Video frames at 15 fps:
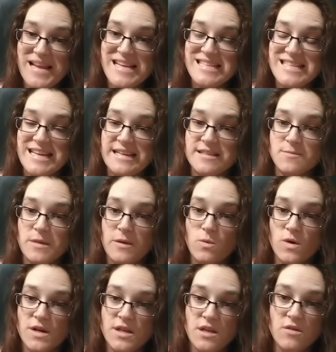It takes me
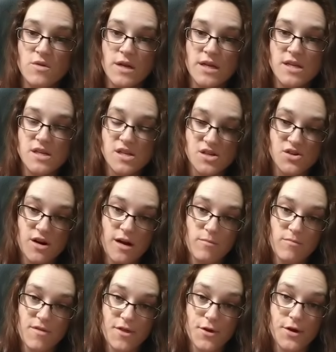1 unit to
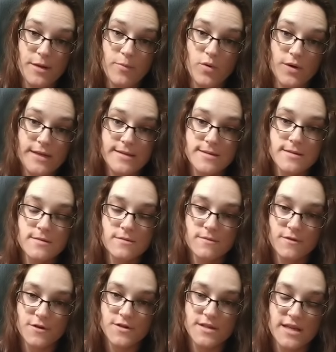drop 30 points
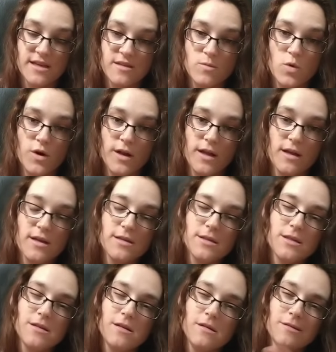first thing in the morning
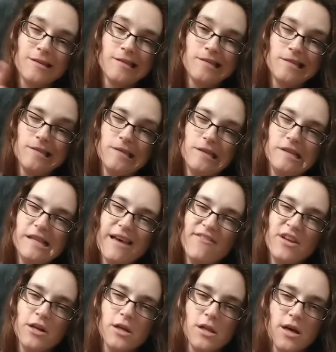until
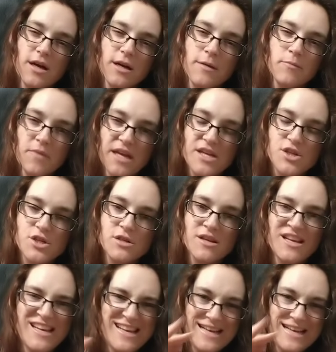11 o'clock-ish.